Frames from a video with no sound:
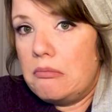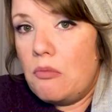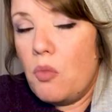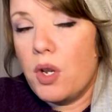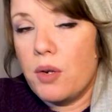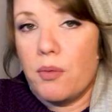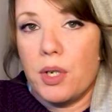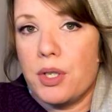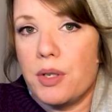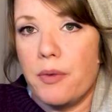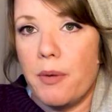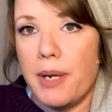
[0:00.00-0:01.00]
What
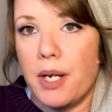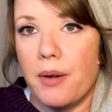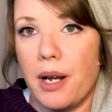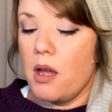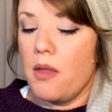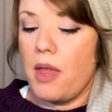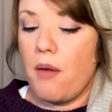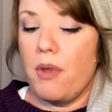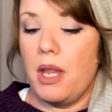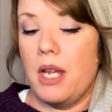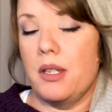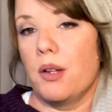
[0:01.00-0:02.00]
should we be doing? That
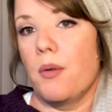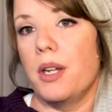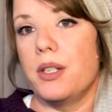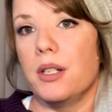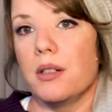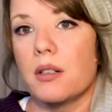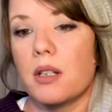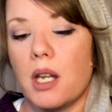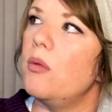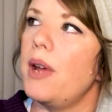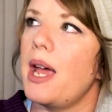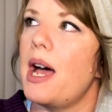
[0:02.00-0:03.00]
really is the question.
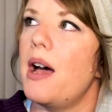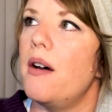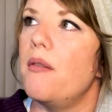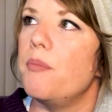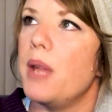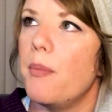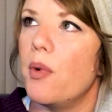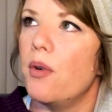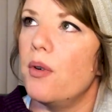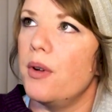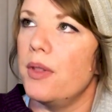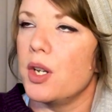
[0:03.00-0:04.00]
We have
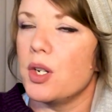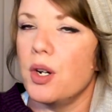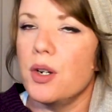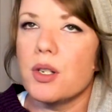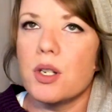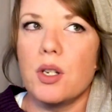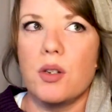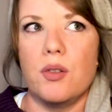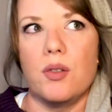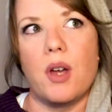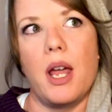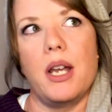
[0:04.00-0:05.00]
people in the church
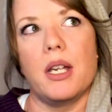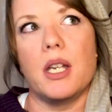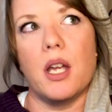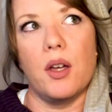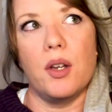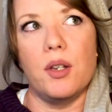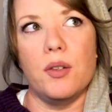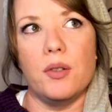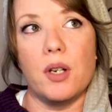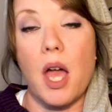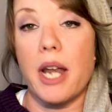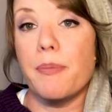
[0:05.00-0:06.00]
trying to tell you
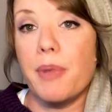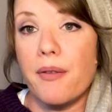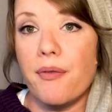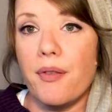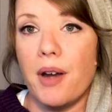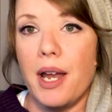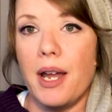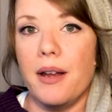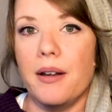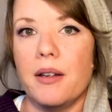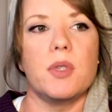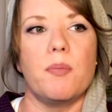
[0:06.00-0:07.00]
not to be afraid,
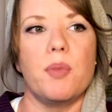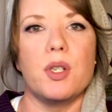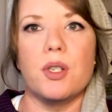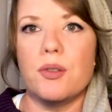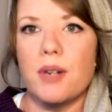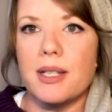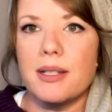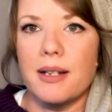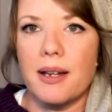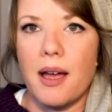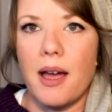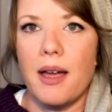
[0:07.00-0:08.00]
to put your trust in
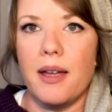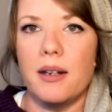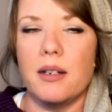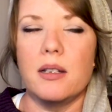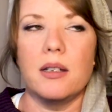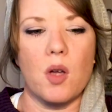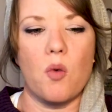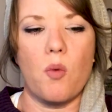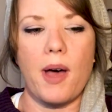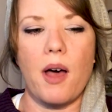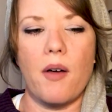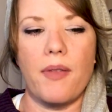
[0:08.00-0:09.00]
God.
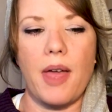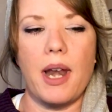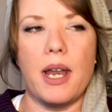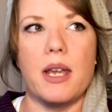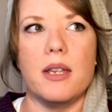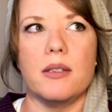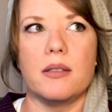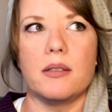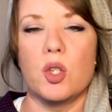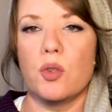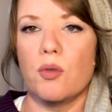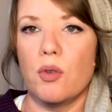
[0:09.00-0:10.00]
While that is
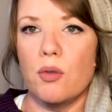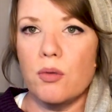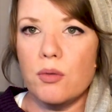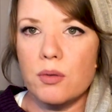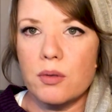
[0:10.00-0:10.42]
true,